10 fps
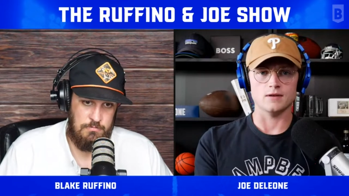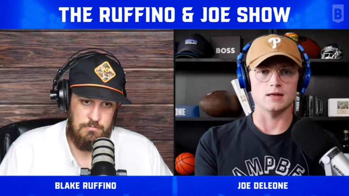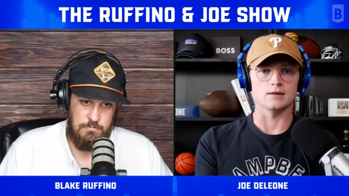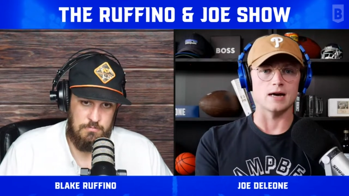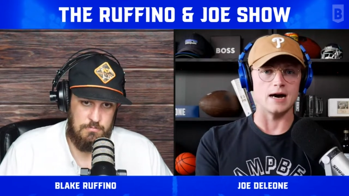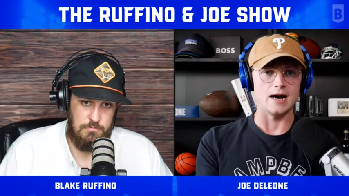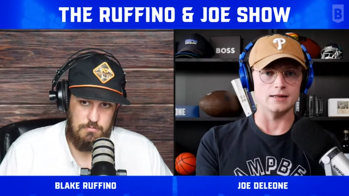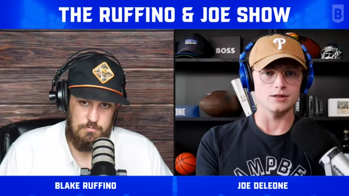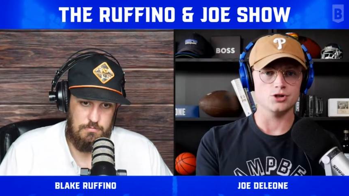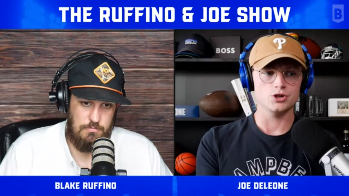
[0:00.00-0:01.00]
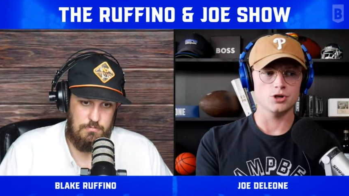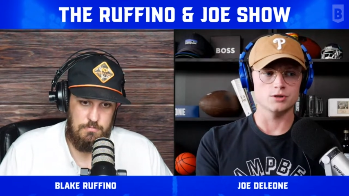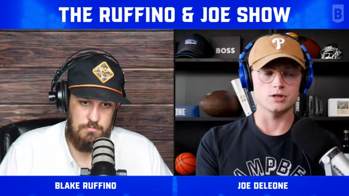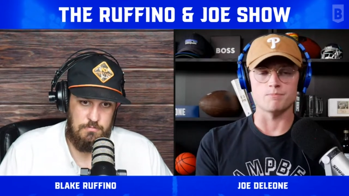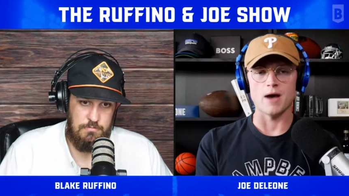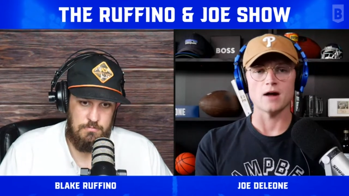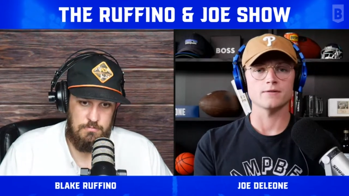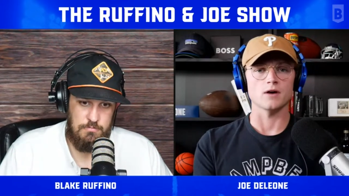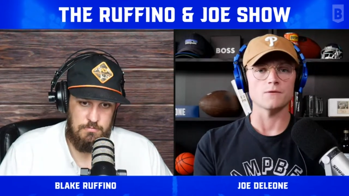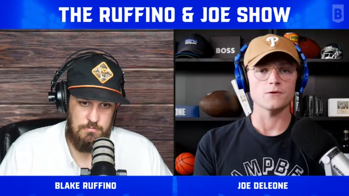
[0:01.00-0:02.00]
Speaker 1: in college to
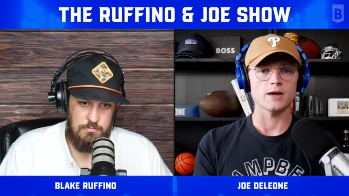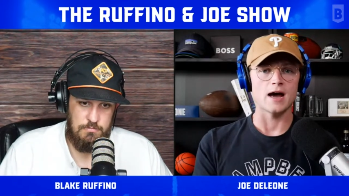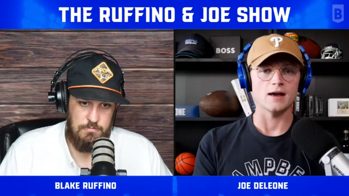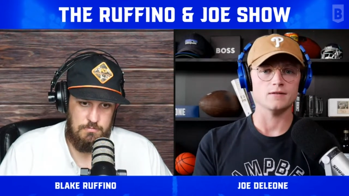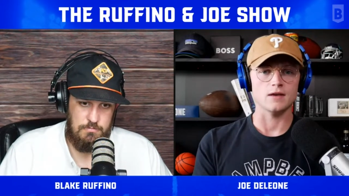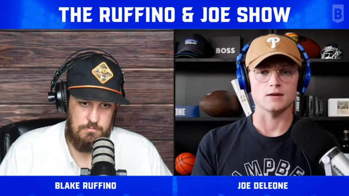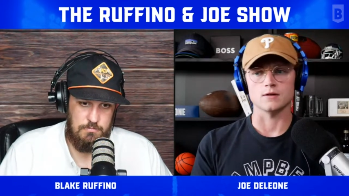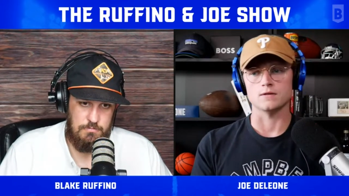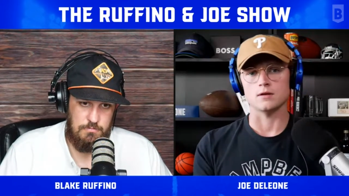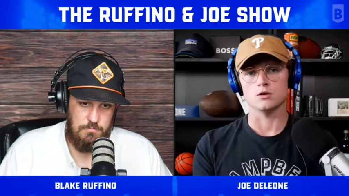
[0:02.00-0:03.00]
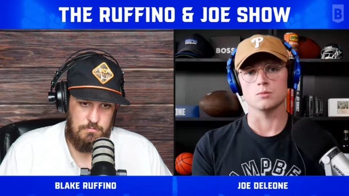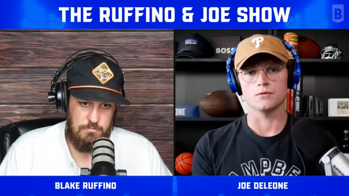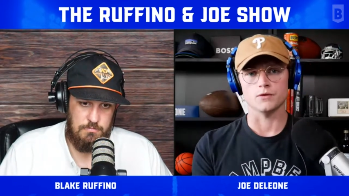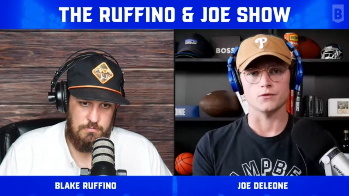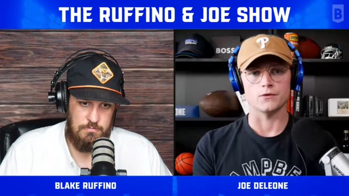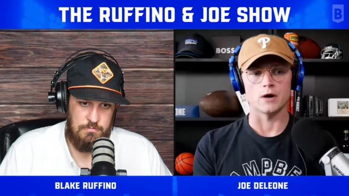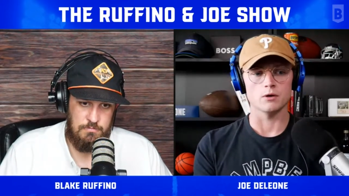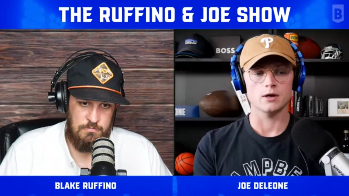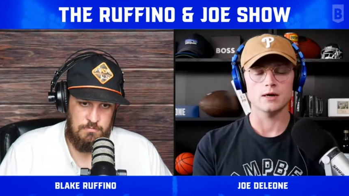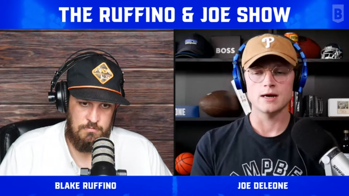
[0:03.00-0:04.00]
bounce off of guys and continue moving
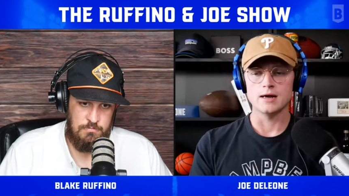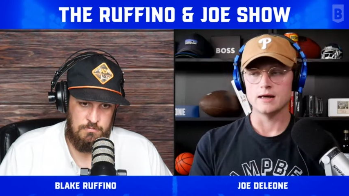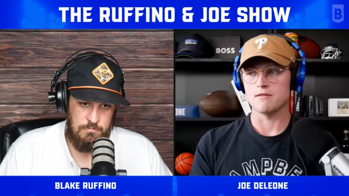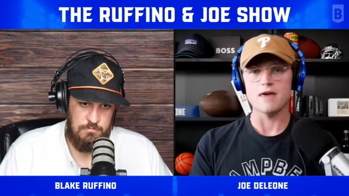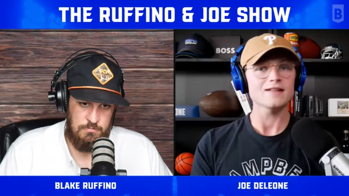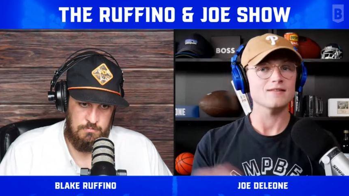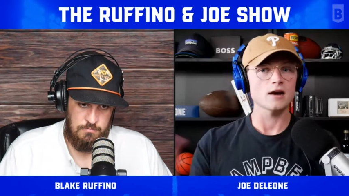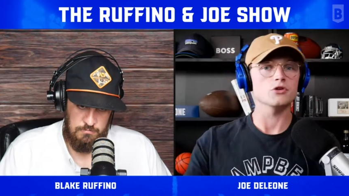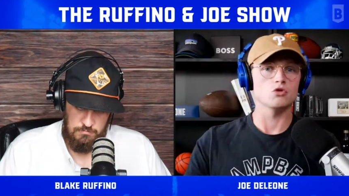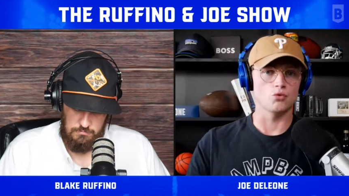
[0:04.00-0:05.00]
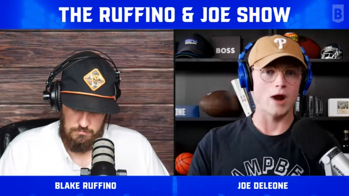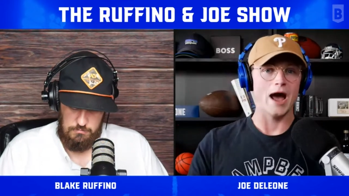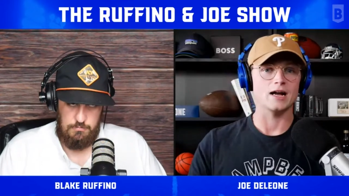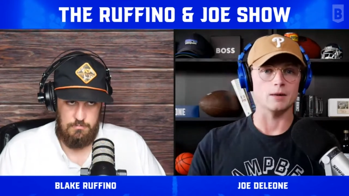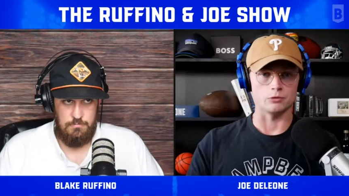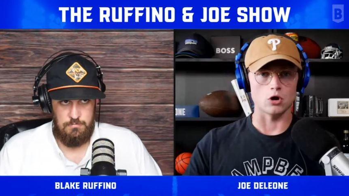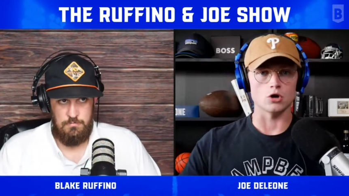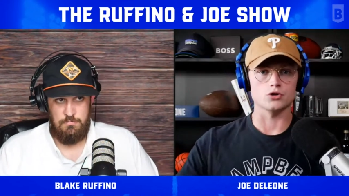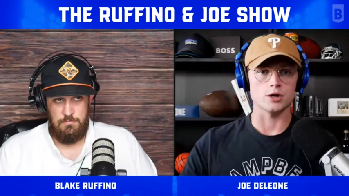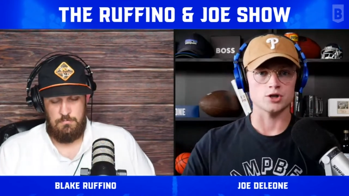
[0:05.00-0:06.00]
forward. That's how you rack up
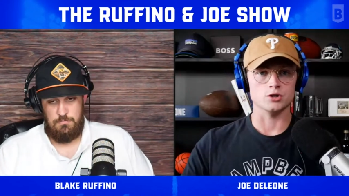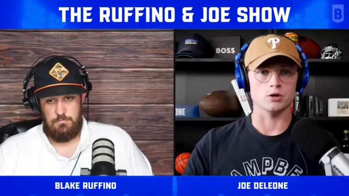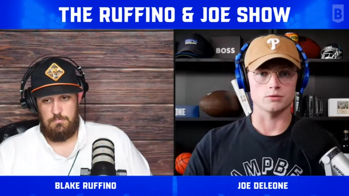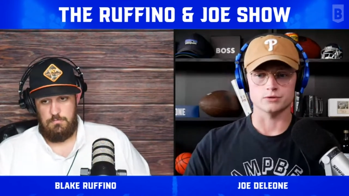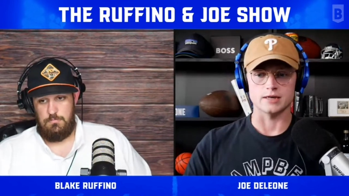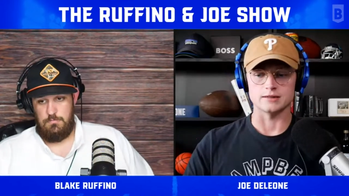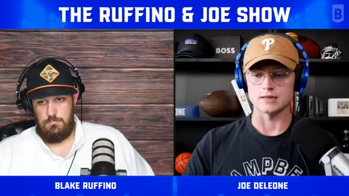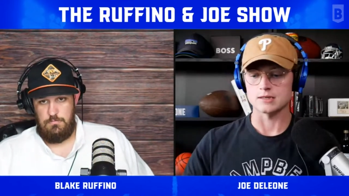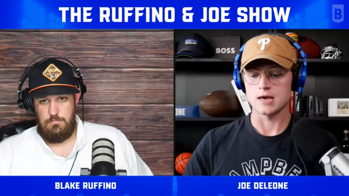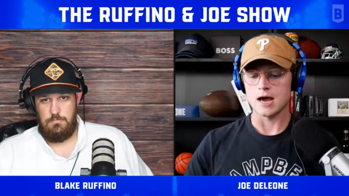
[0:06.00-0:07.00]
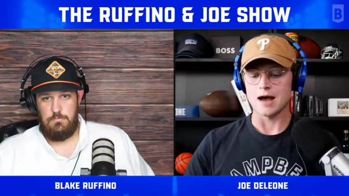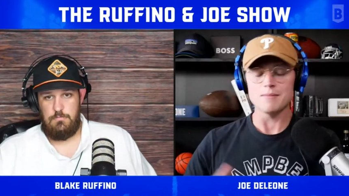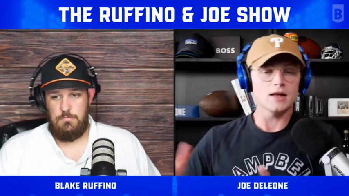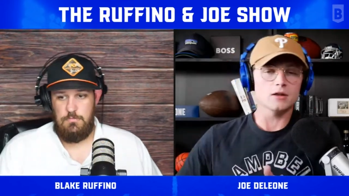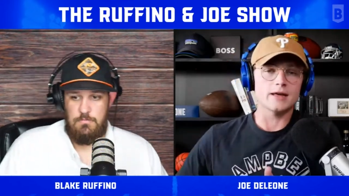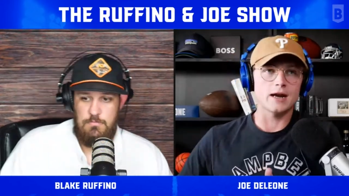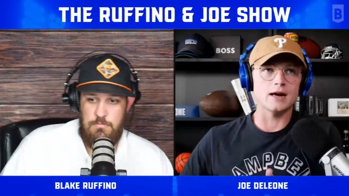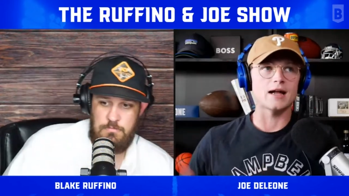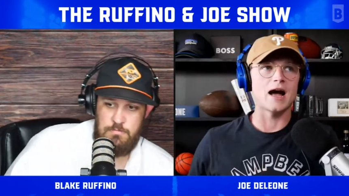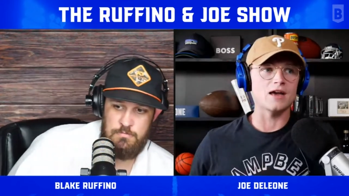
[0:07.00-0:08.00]
large rushing totals like this. I'm not looking at a
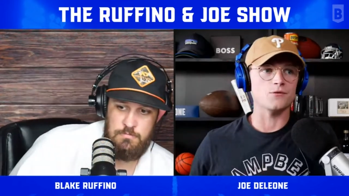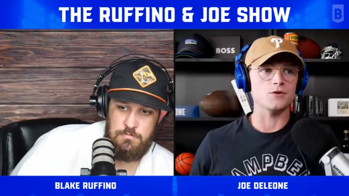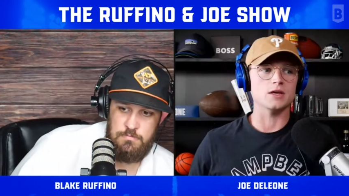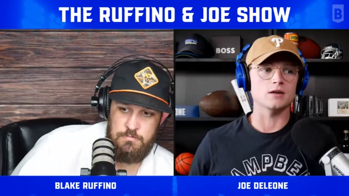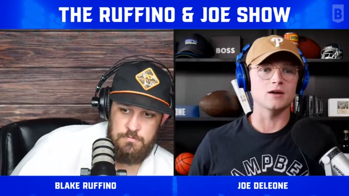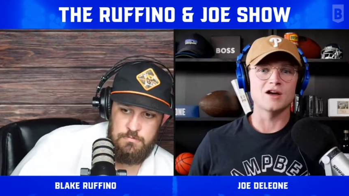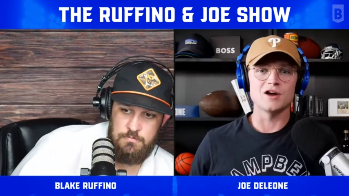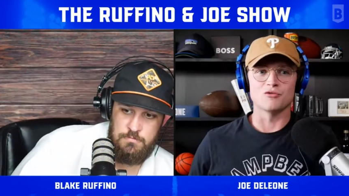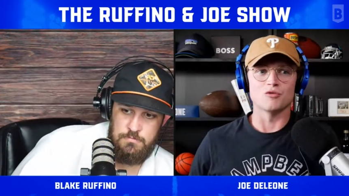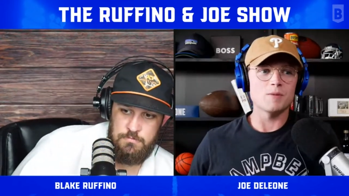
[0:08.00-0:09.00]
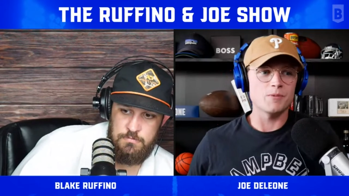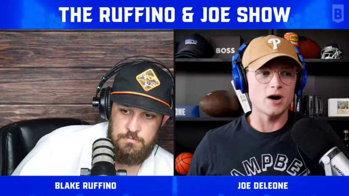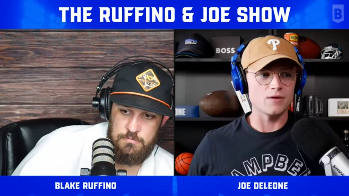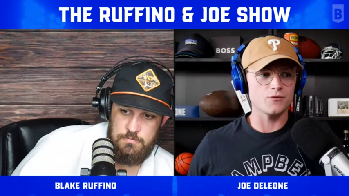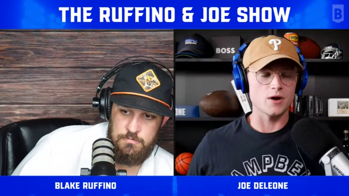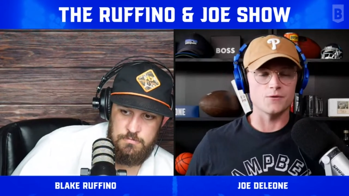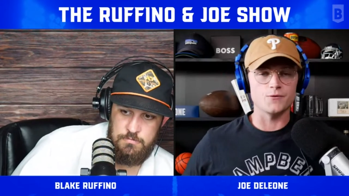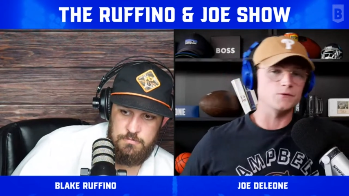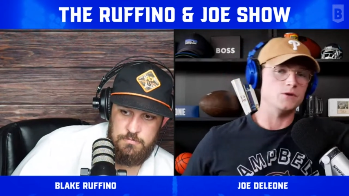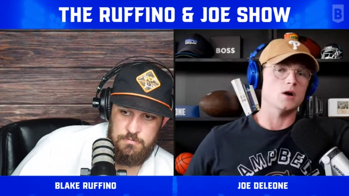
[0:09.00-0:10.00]
guy if he can rip off a
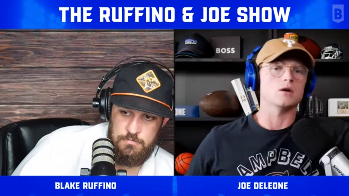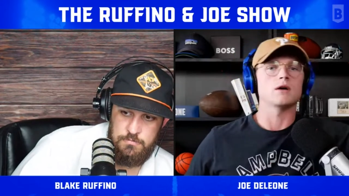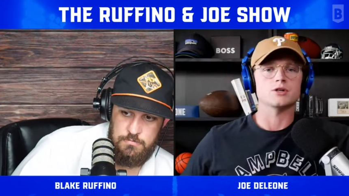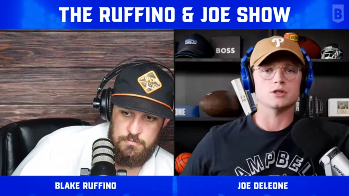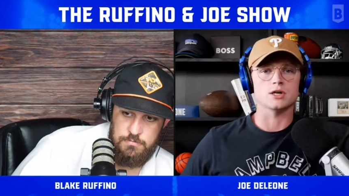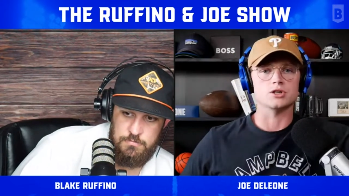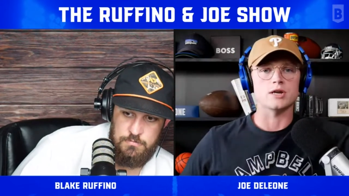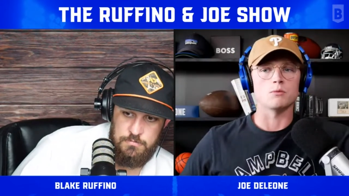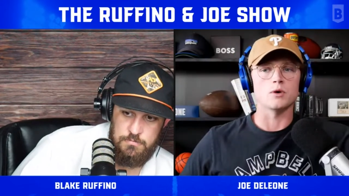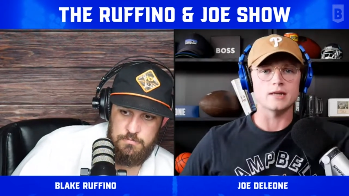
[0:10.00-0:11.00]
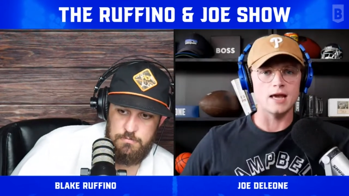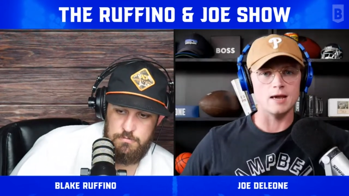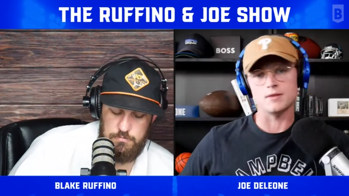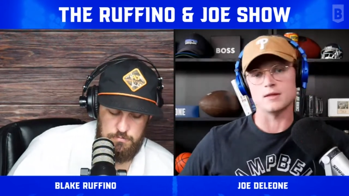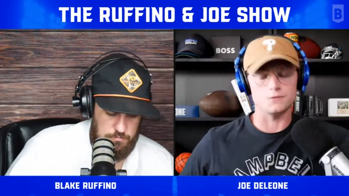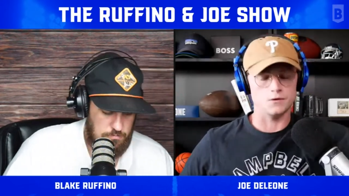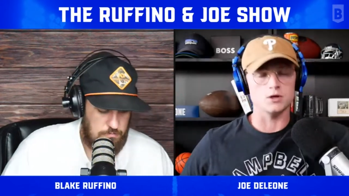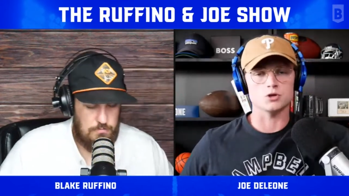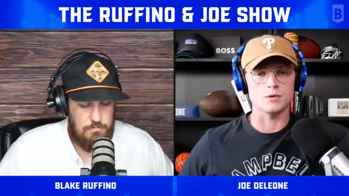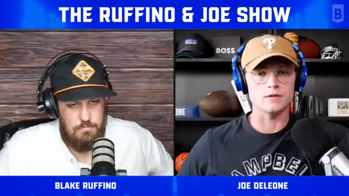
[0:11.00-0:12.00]
50 yard rushing touchdown one game and then
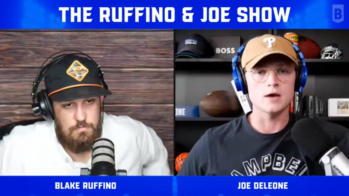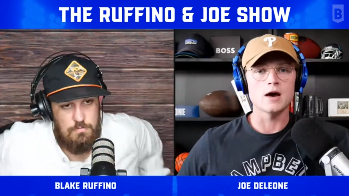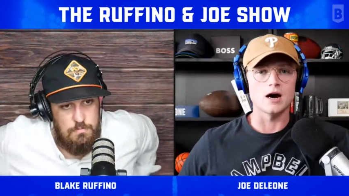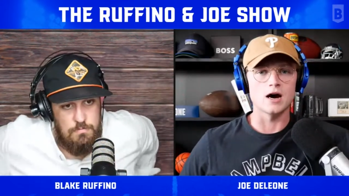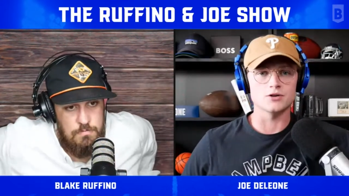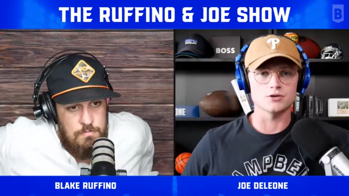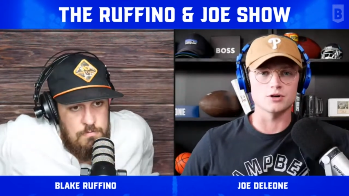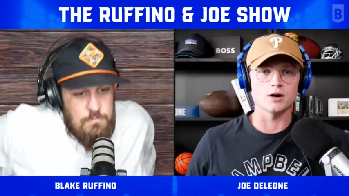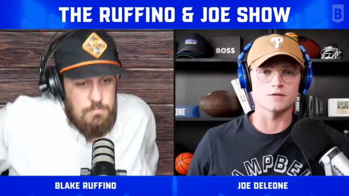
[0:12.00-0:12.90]
finish with 100 yards,